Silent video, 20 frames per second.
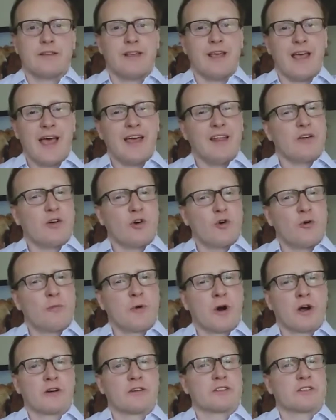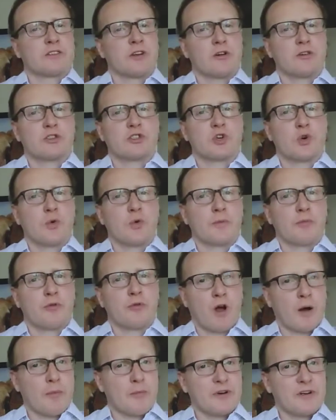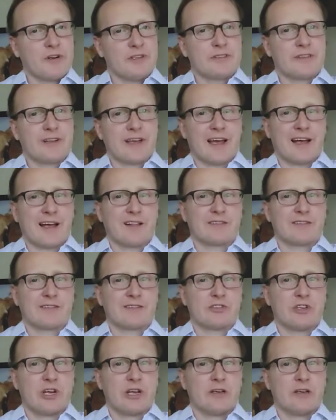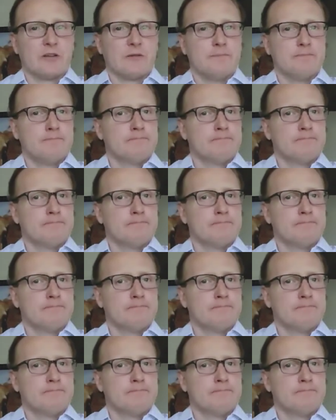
Can Omar start showing properties to Alice and Jacob?